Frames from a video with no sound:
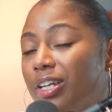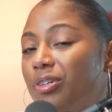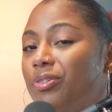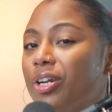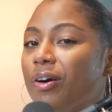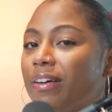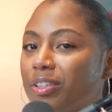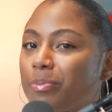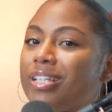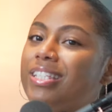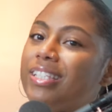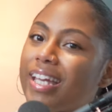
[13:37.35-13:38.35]
you don't have to
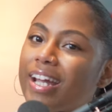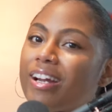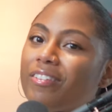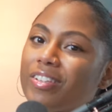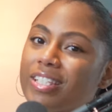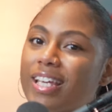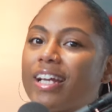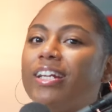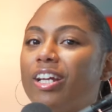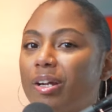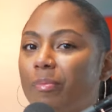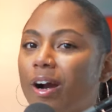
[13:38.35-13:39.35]
be scared of the
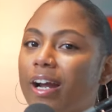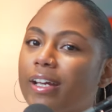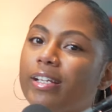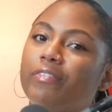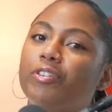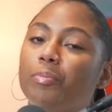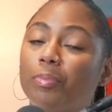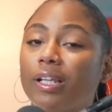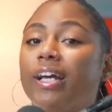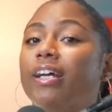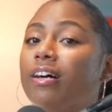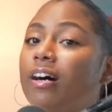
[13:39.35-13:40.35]
secondary market if you
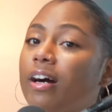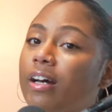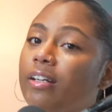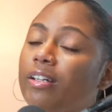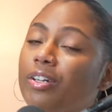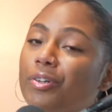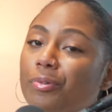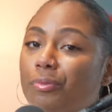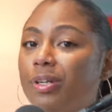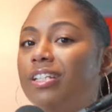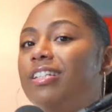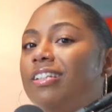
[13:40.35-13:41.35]
plan on
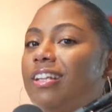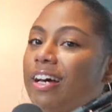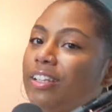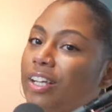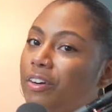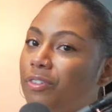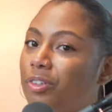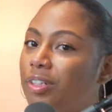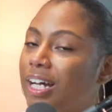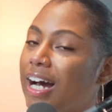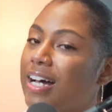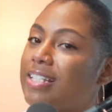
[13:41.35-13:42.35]
reaching that level.
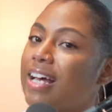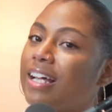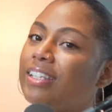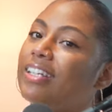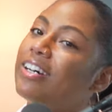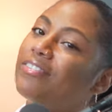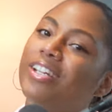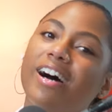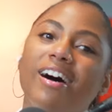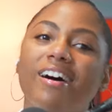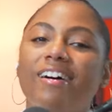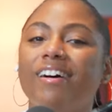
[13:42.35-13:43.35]
Guys, I love
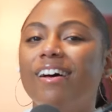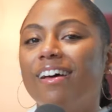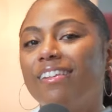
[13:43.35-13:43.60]
y'all.